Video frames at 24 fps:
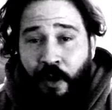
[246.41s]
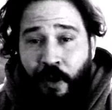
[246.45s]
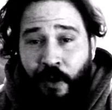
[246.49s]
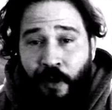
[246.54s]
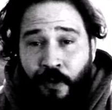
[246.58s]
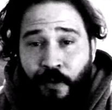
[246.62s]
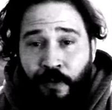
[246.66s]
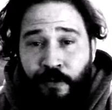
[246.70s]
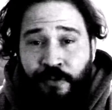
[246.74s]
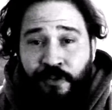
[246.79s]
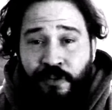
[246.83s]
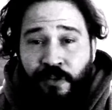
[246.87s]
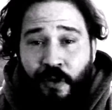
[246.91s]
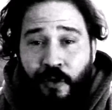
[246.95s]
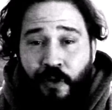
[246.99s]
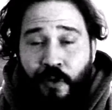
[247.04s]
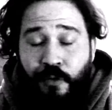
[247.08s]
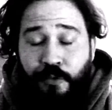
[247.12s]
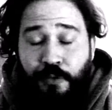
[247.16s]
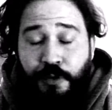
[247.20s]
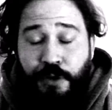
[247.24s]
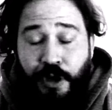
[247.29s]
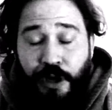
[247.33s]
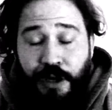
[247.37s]

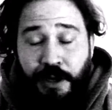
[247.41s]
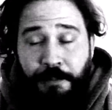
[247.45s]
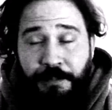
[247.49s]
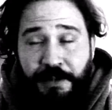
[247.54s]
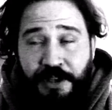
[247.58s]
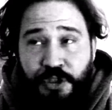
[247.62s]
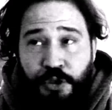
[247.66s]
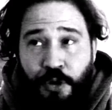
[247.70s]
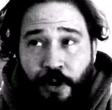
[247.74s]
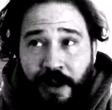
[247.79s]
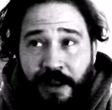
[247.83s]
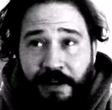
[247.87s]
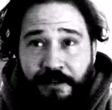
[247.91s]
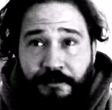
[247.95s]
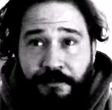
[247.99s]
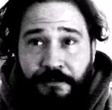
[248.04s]
also going to be trying